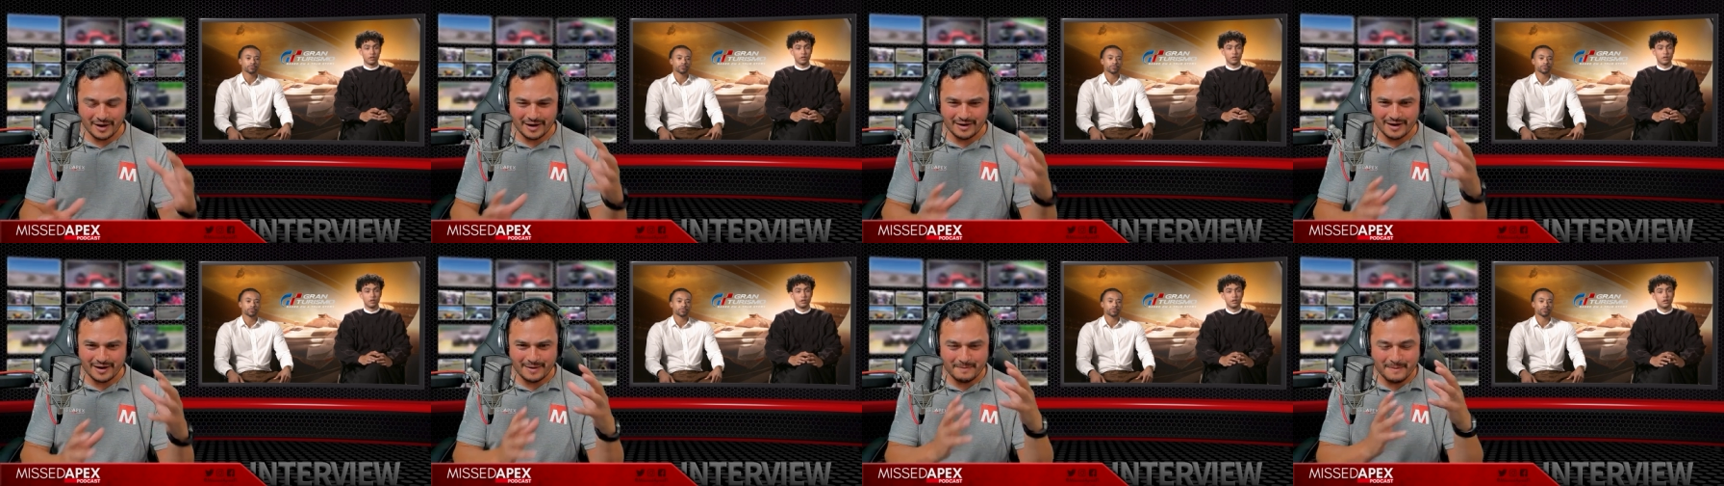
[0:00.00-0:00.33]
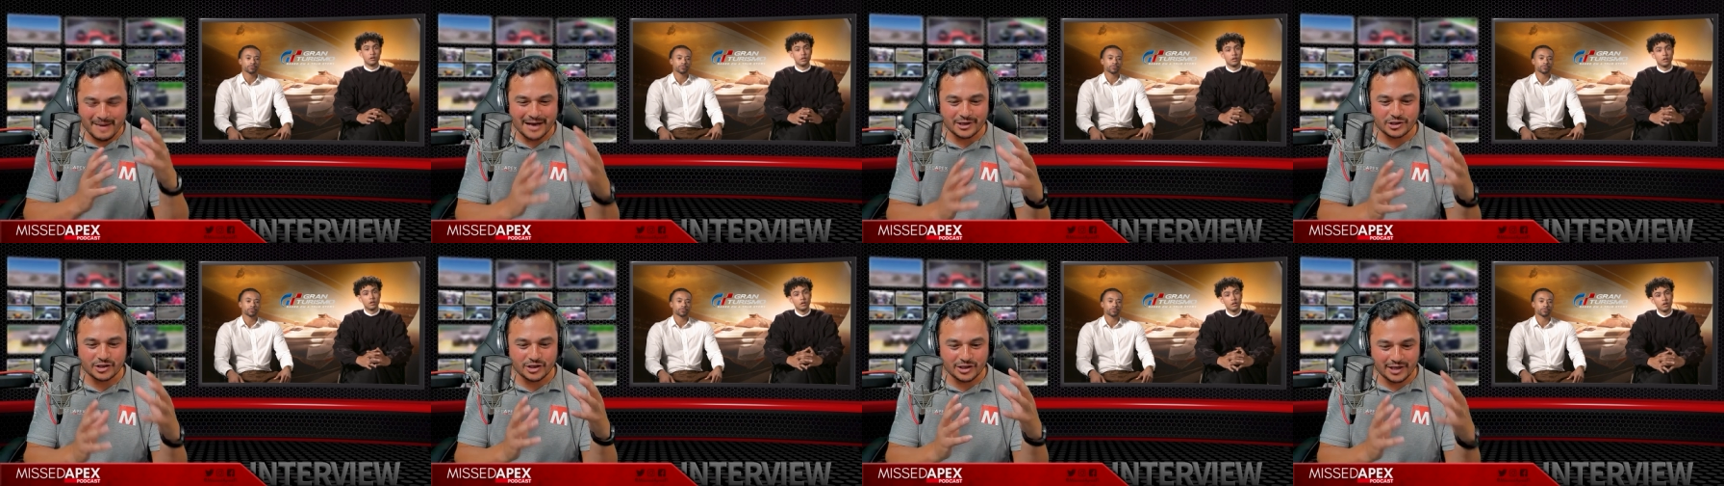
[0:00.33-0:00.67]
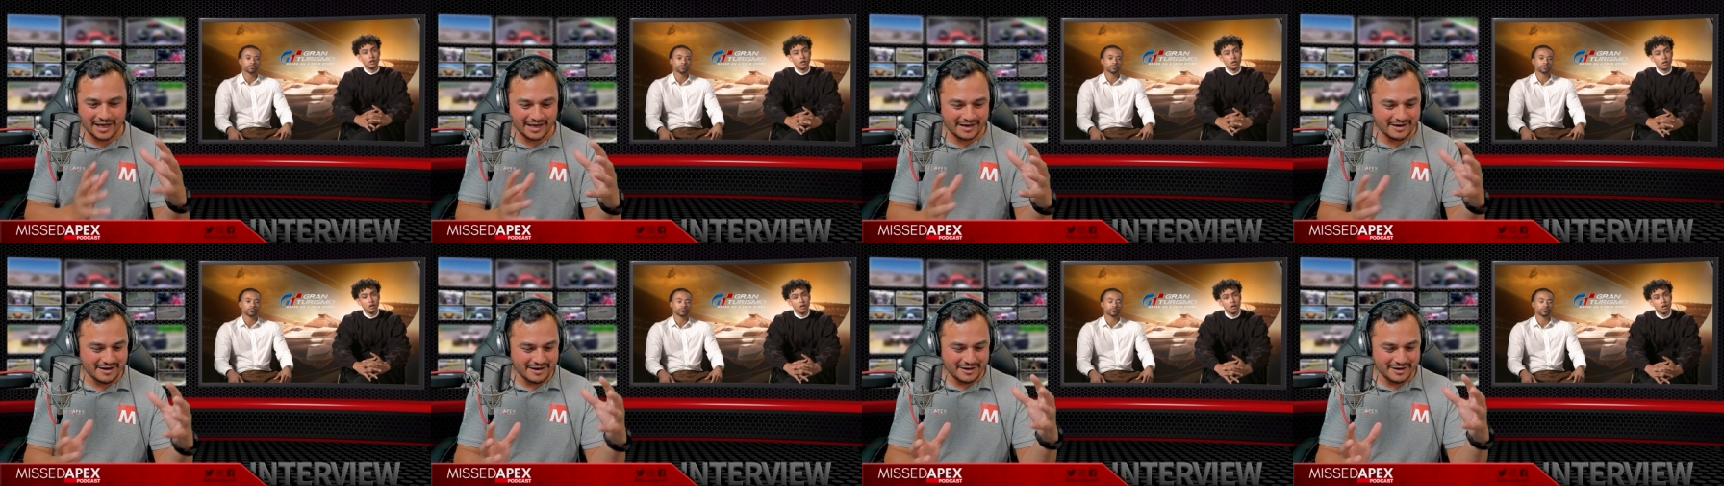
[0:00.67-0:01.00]
and
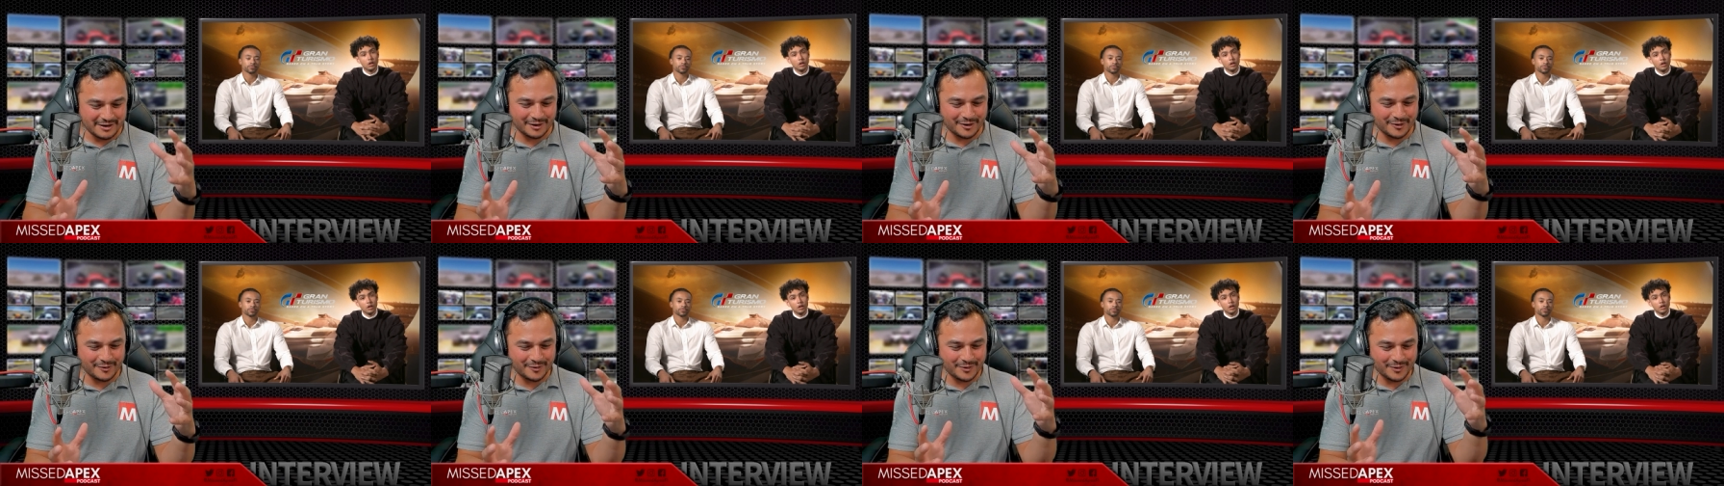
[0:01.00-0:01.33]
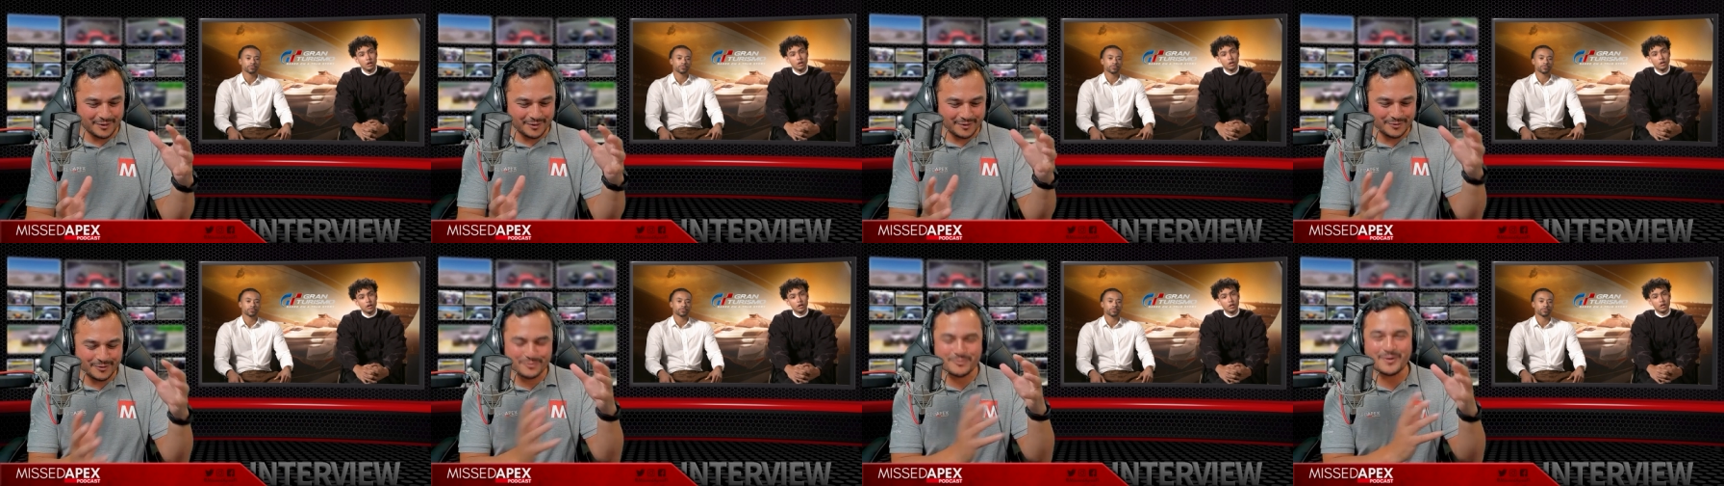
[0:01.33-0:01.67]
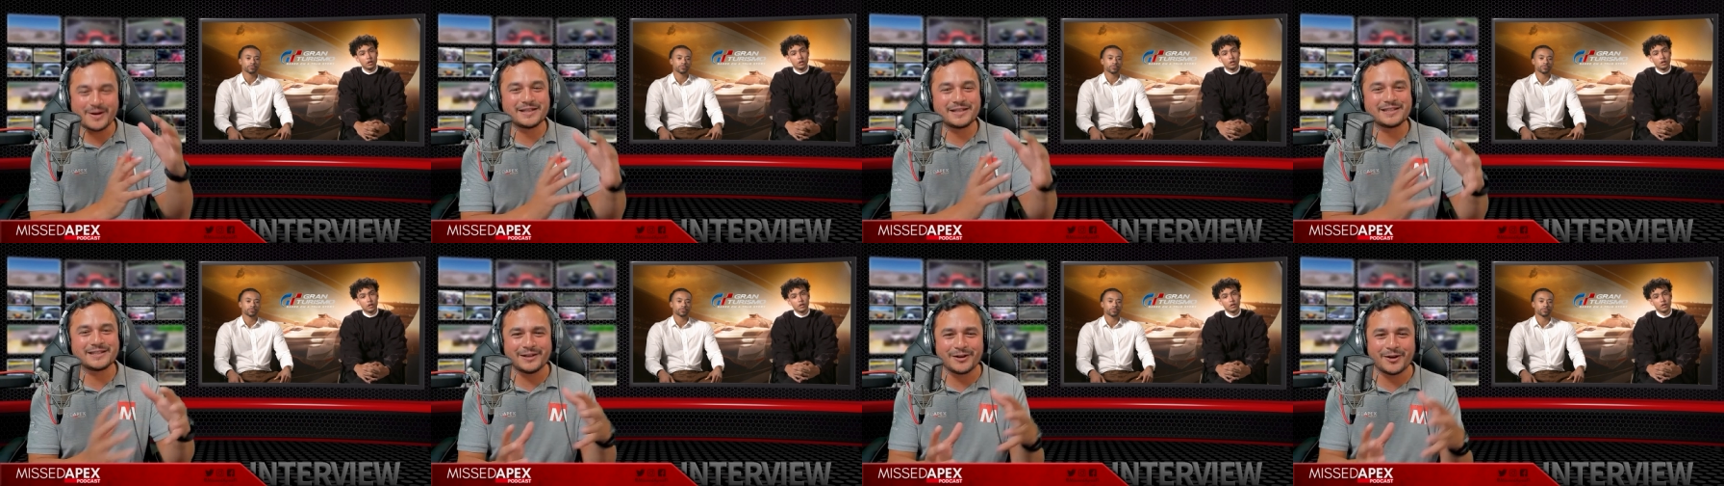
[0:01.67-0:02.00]
imagining you know the the
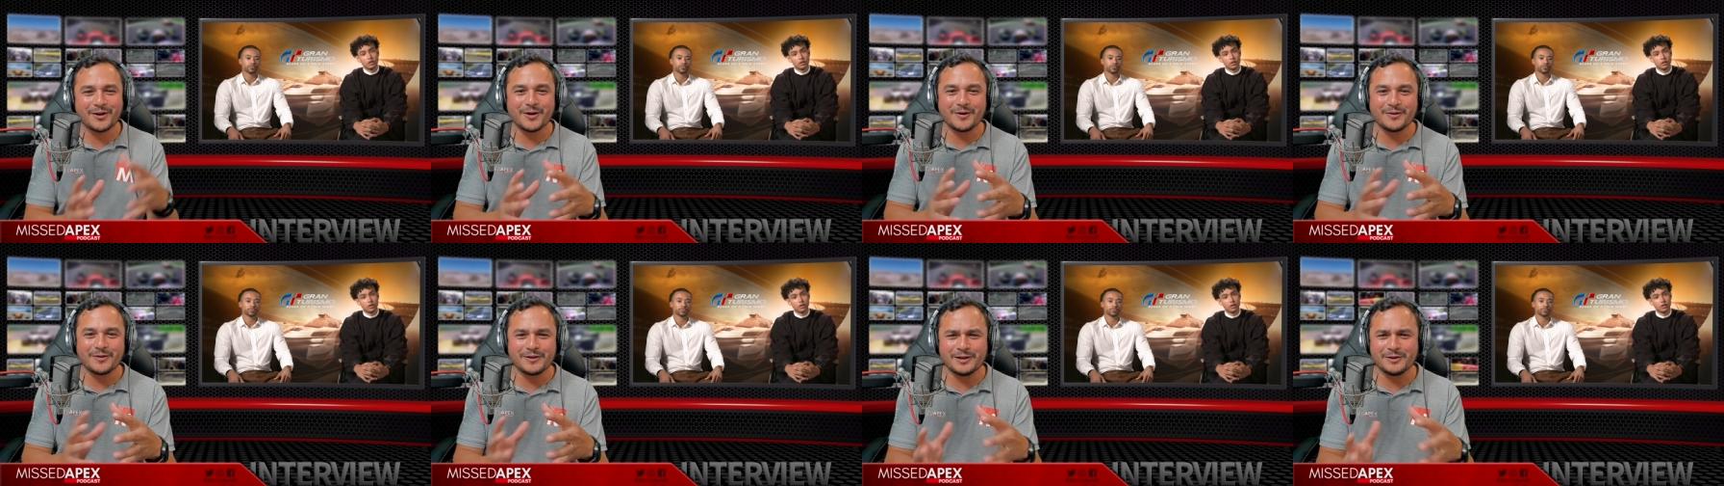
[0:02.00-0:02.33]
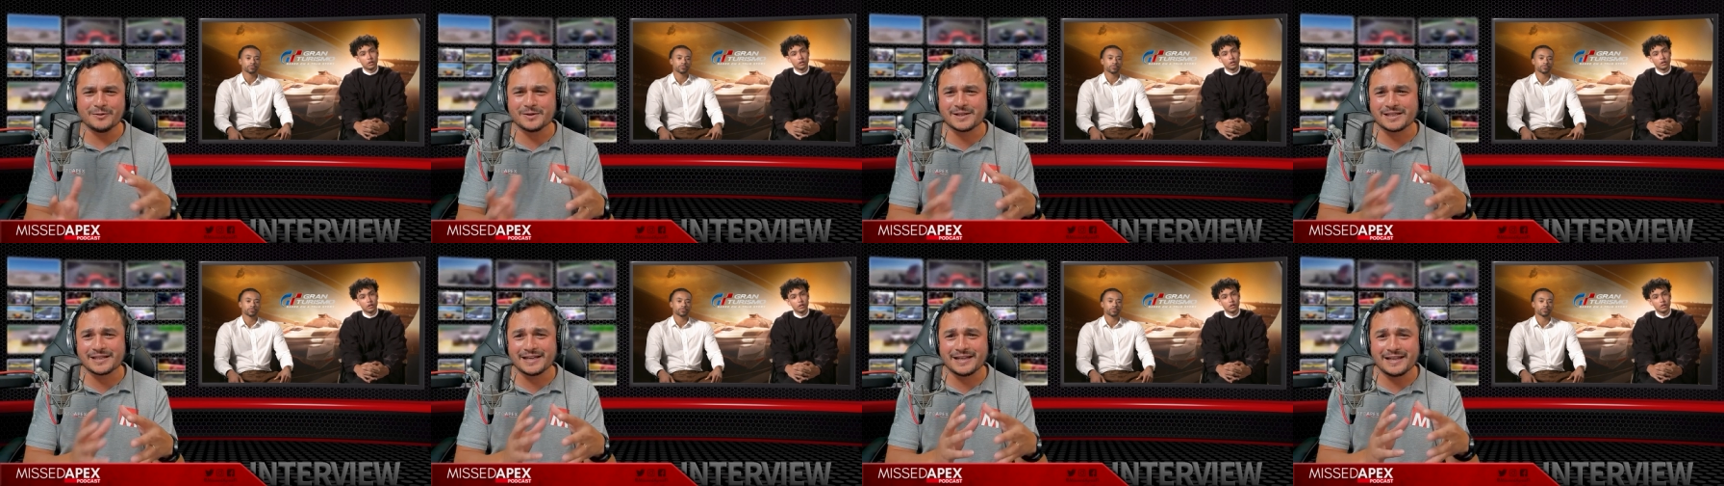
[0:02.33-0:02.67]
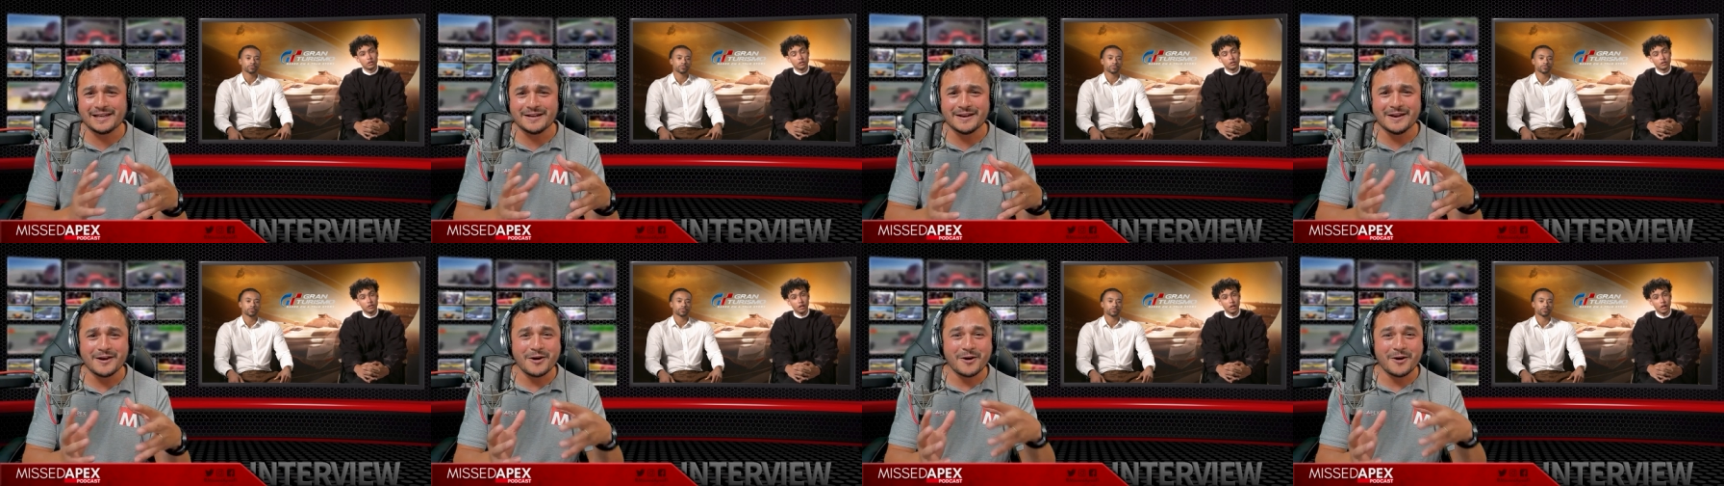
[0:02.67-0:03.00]
racing line that you'd see